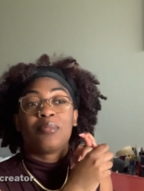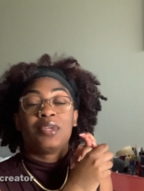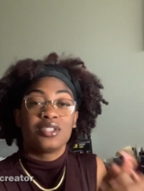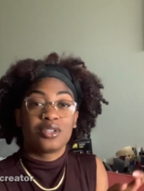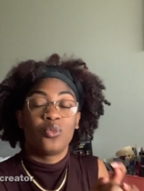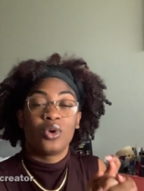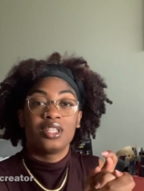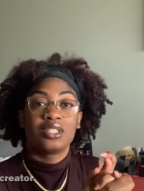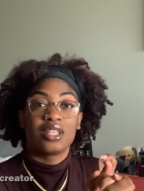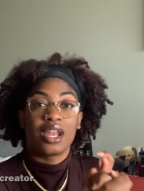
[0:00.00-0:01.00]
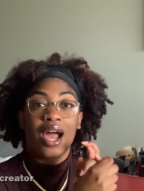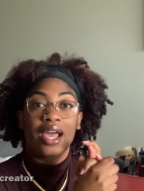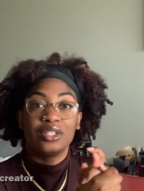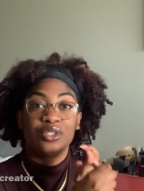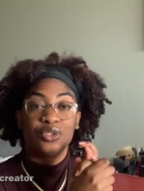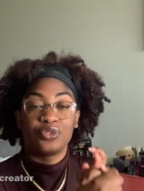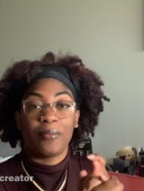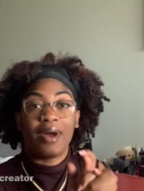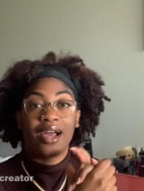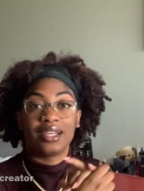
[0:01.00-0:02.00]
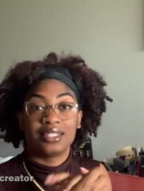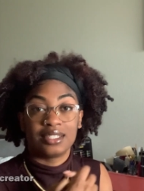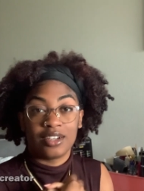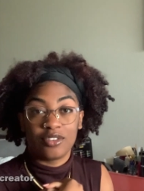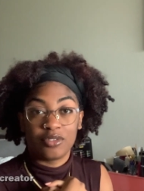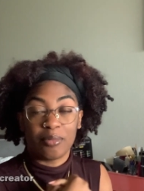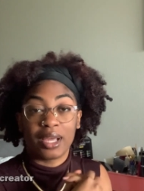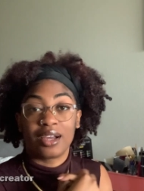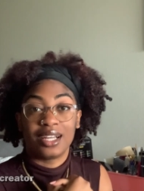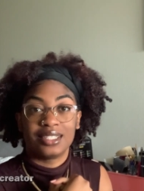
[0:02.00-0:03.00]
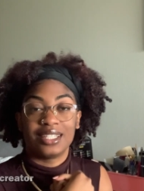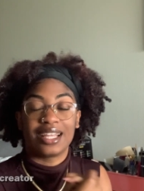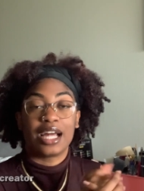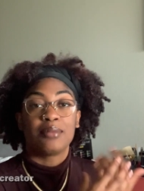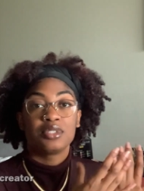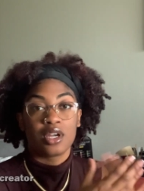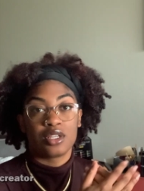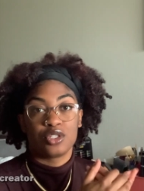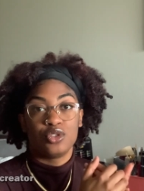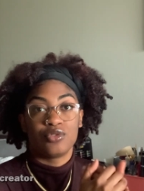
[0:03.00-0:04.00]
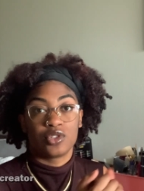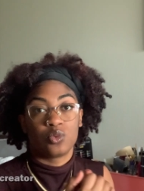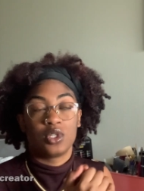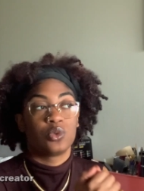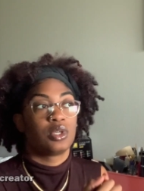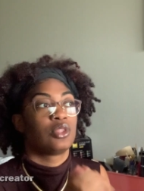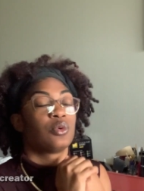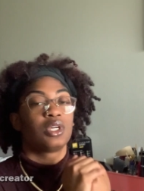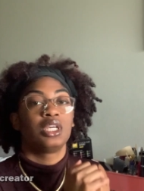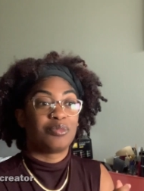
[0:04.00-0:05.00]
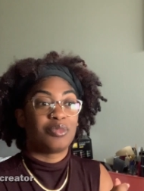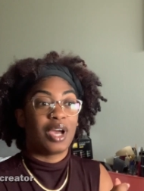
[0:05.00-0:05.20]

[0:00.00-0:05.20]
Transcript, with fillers: These are ones that I do for myself, my content that I'm starting to do for 2023.